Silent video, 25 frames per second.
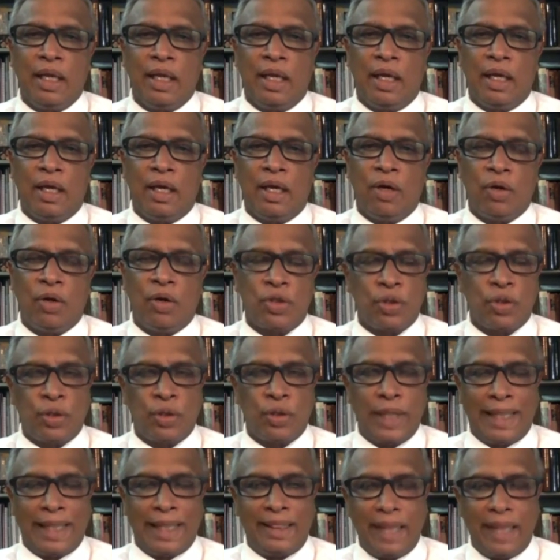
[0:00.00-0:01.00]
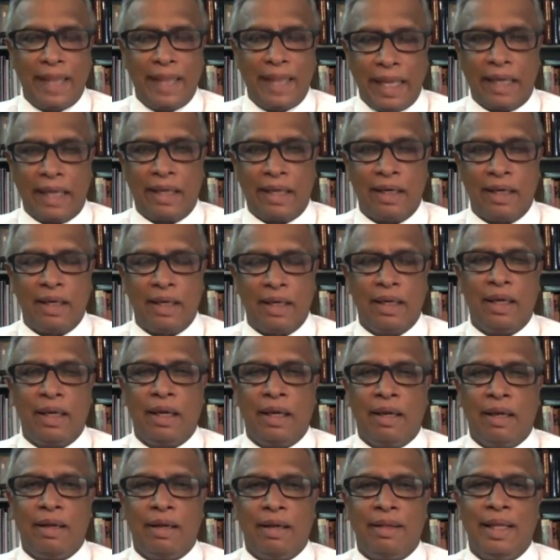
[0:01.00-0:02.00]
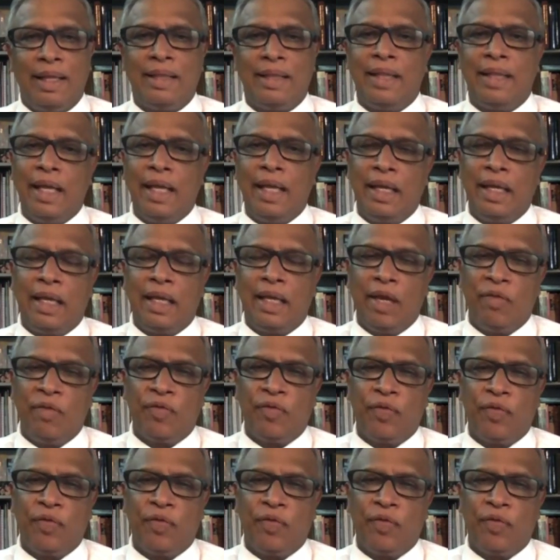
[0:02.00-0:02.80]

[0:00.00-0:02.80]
Also, they think if